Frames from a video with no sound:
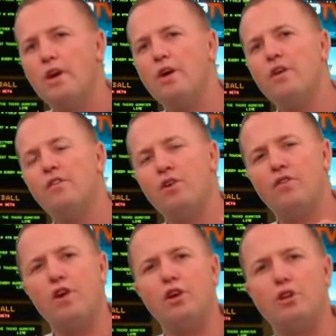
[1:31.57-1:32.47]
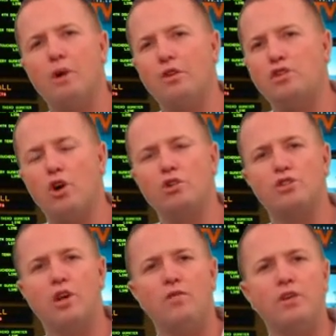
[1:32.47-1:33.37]
feel very good about the
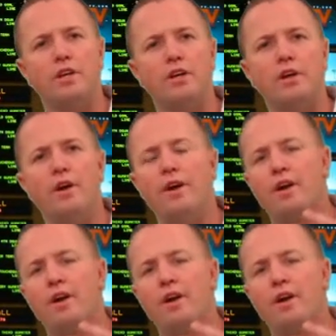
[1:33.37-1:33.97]
Chargers covering here.